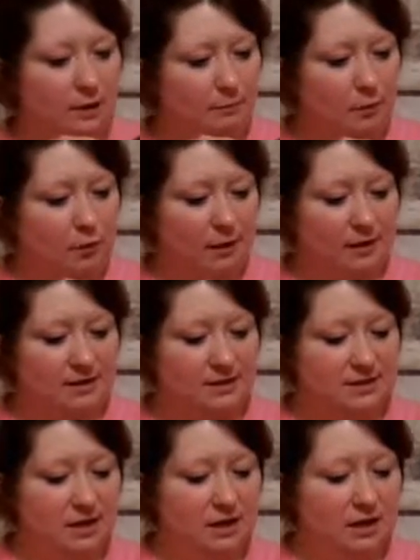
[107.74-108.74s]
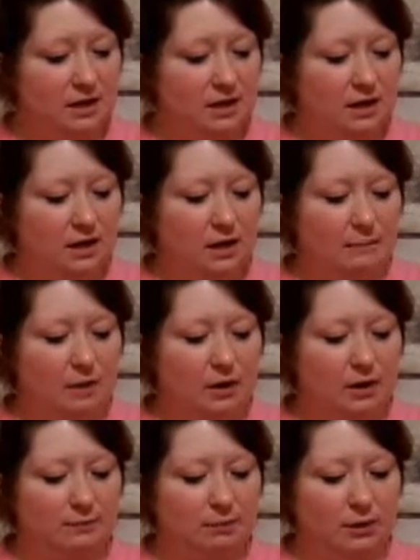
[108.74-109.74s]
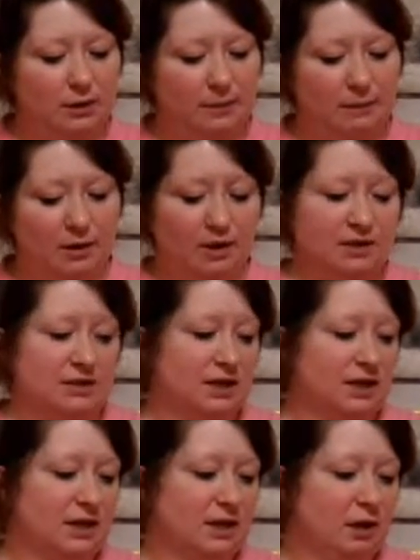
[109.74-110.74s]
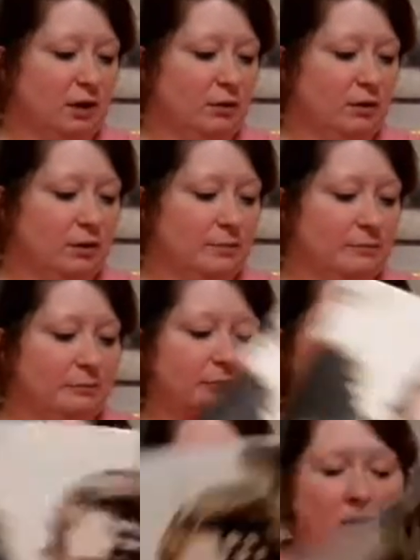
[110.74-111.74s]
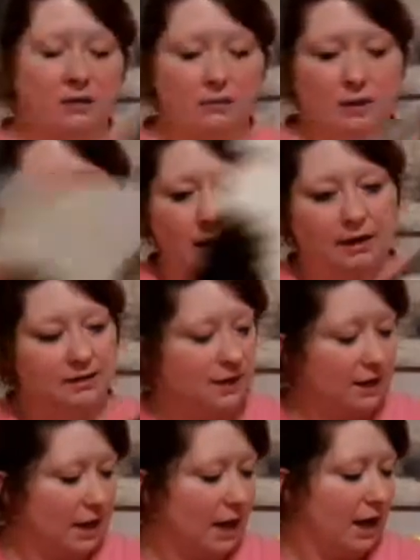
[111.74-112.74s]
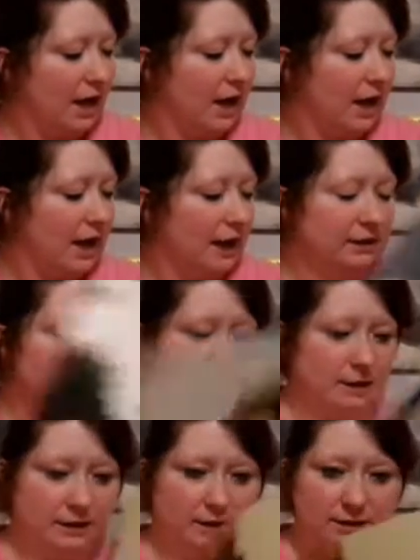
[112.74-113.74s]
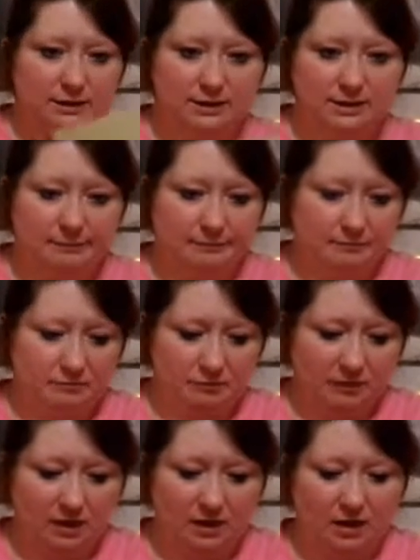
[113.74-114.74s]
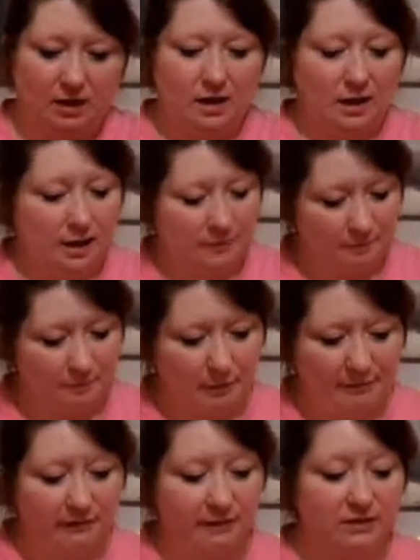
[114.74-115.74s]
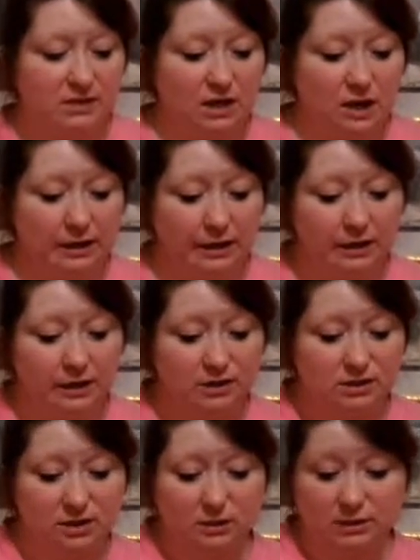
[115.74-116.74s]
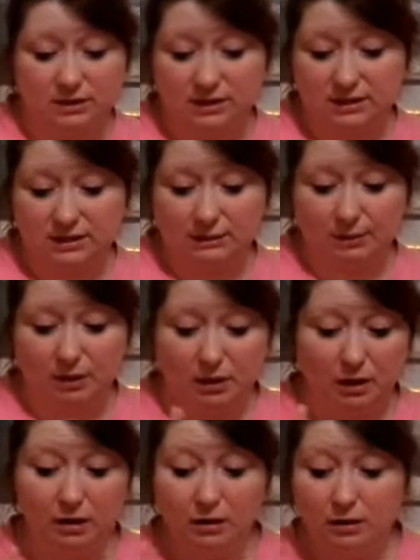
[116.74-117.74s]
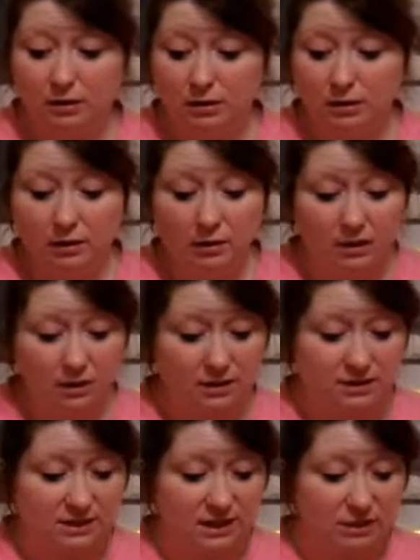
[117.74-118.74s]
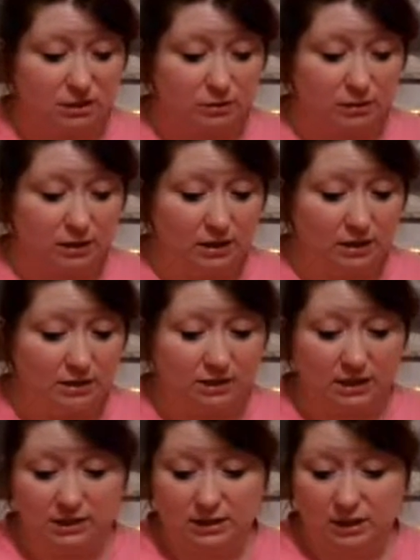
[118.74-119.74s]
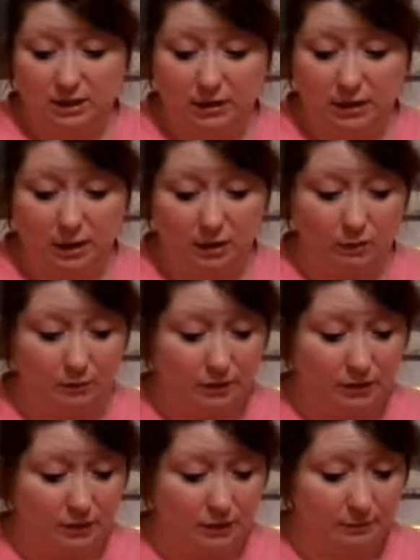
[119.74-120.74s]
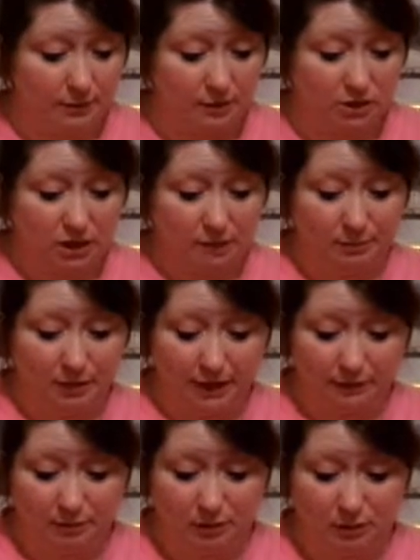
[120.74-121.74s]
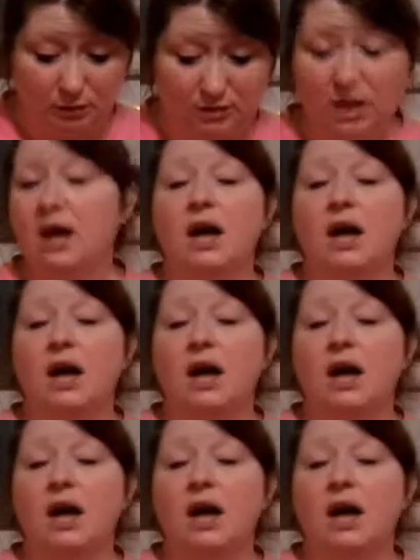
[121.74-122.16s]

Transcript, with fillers: Out Boy's American Beauty, American Psycho, and it's on Island Records. And my favorite song on here is Irresistible, Centuries, Kids Are Alright, Uma Thurman, Jet Black Blues.